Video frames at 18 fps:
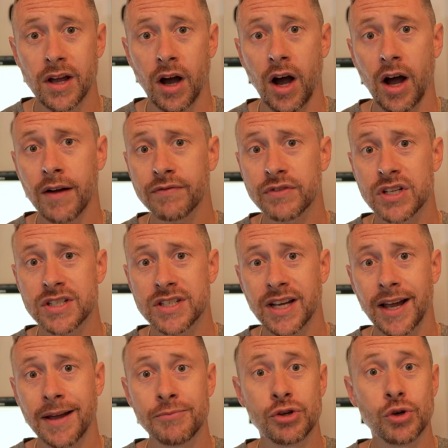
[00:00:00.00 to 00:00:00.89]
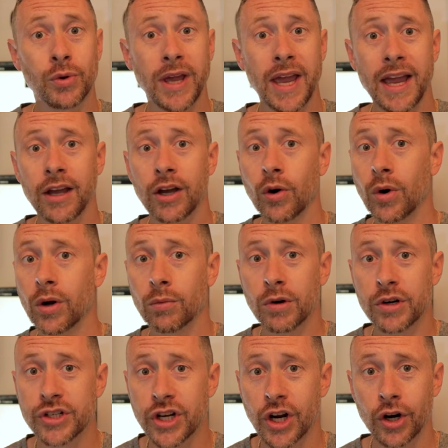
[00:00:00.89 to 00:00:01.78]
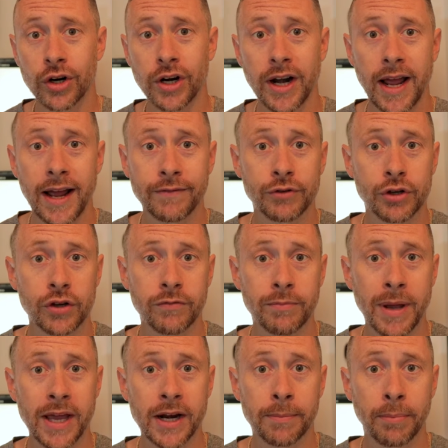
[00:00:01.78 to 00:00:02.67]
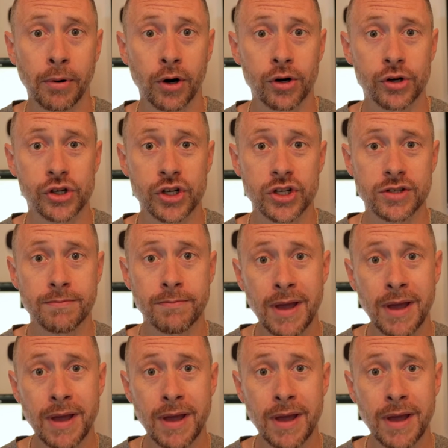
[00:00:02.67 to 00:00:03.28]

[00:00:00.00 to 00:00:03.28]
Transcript: oftentimes you can't go and return it after you've made a purchase.